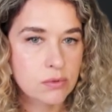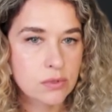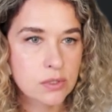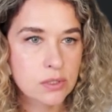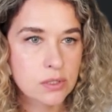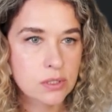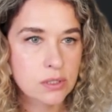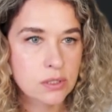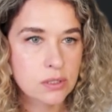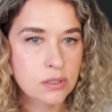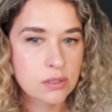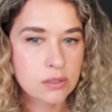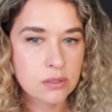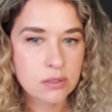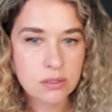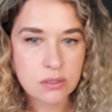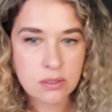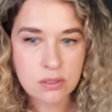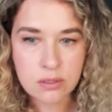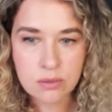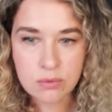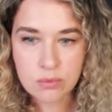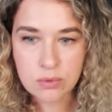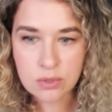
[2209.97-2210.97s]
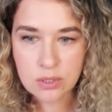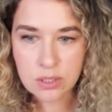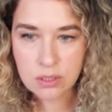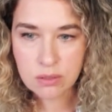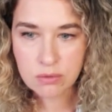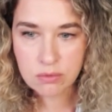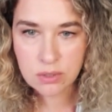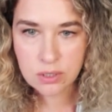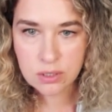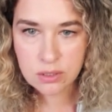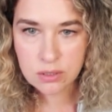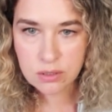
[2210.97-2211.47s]
Details, and we can
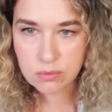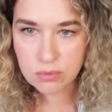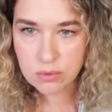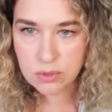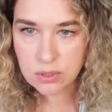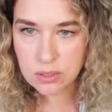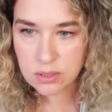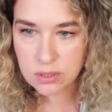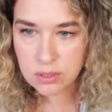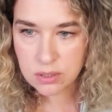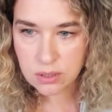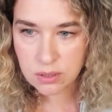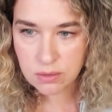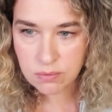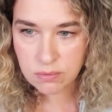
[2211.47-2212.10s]
render with the same